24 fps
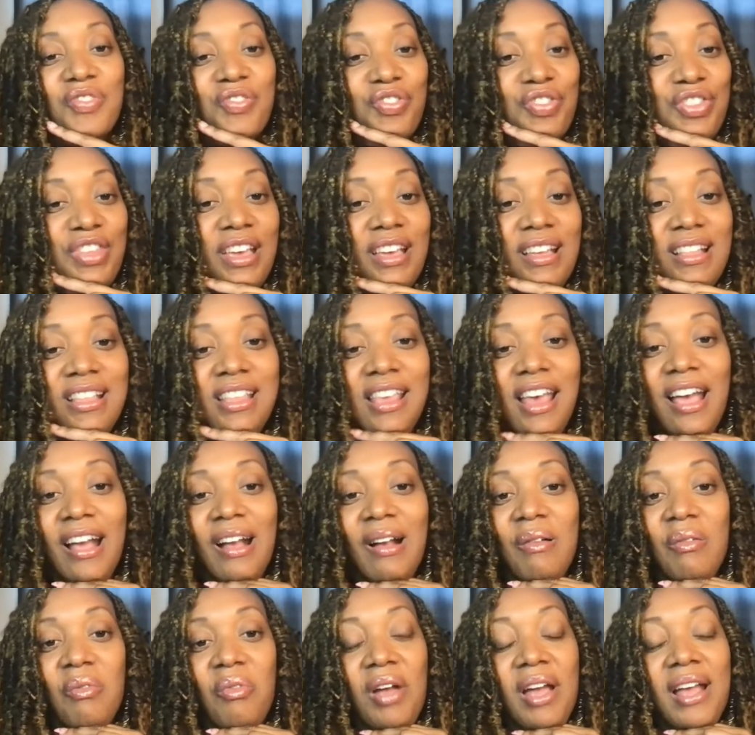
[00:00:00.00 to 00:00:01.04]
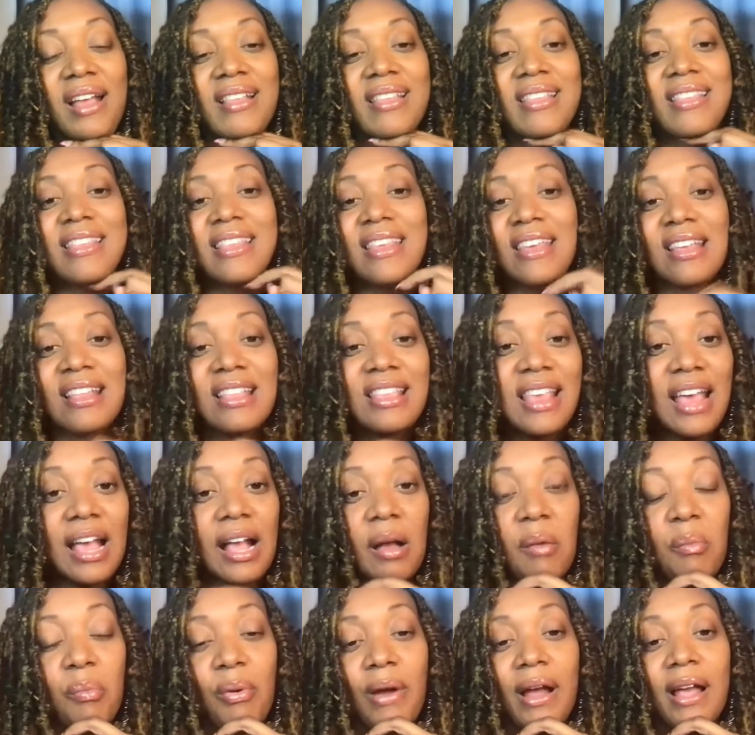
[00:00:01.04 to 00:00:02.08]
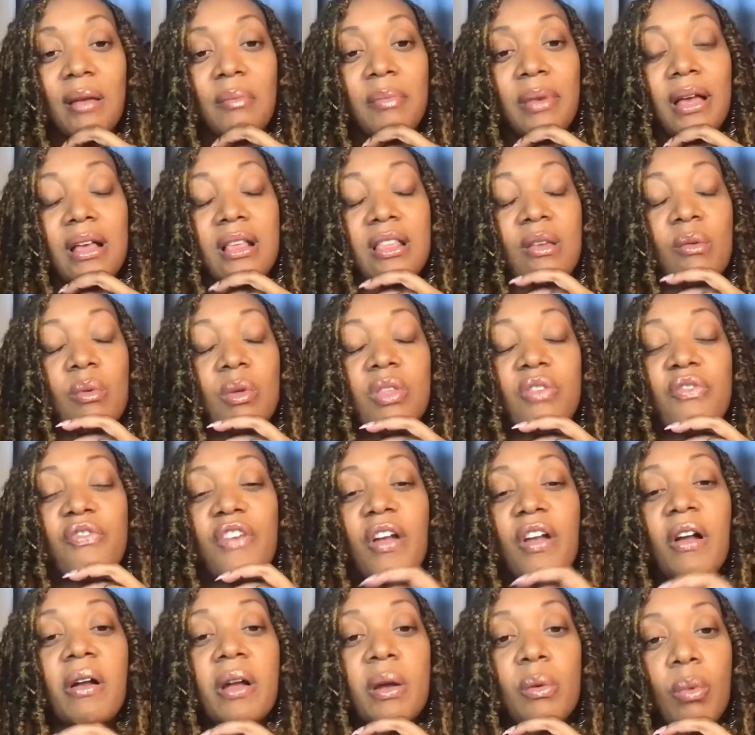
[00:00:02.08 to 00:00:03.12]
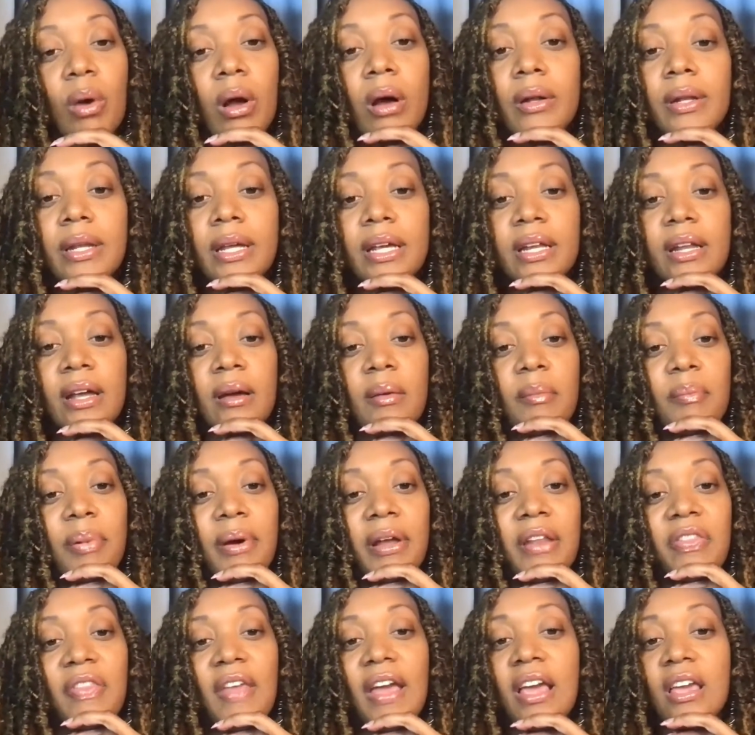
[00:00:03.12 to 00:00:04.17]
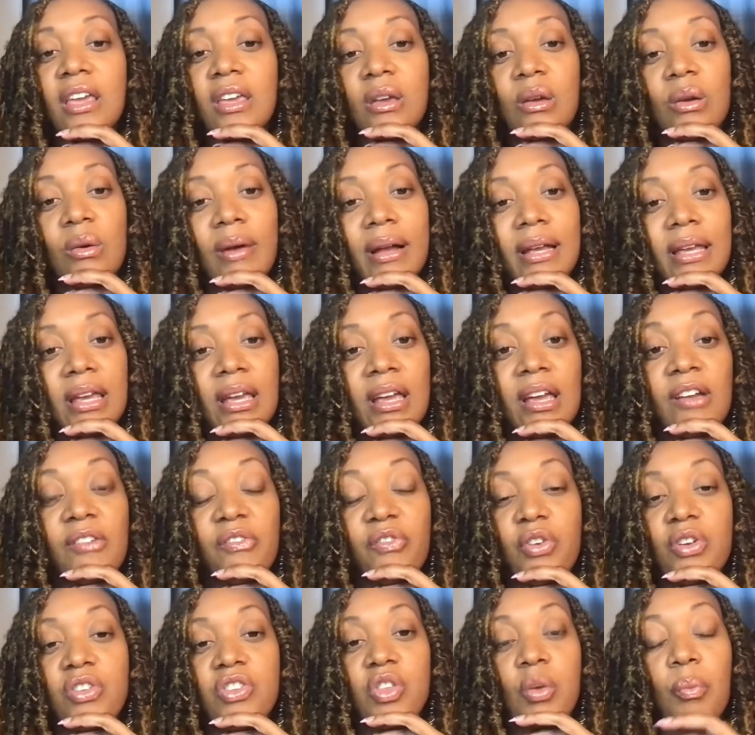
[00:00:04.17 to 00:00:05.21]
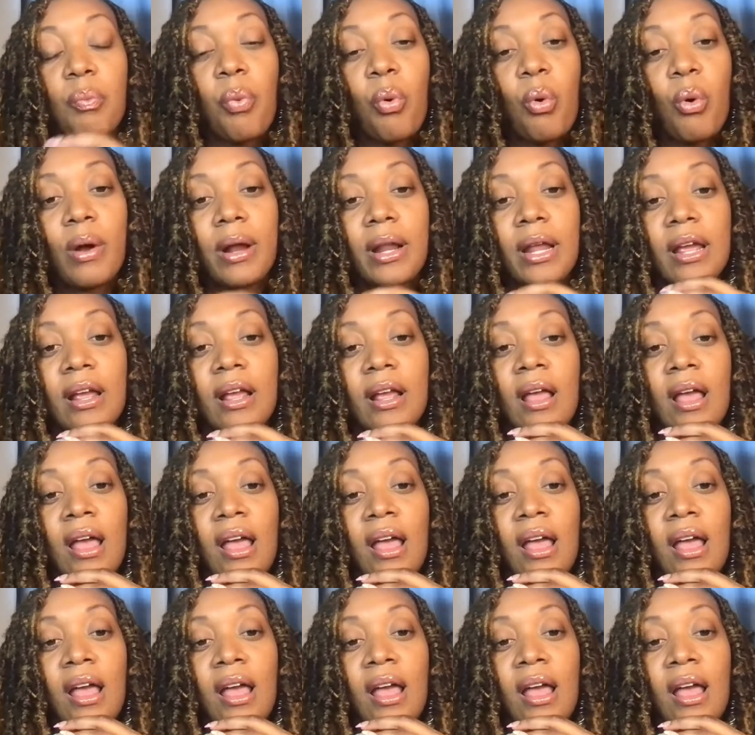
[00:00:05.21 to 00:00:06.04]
Did take a rest, did take a break because it was very well needed. But thank you again for supporting.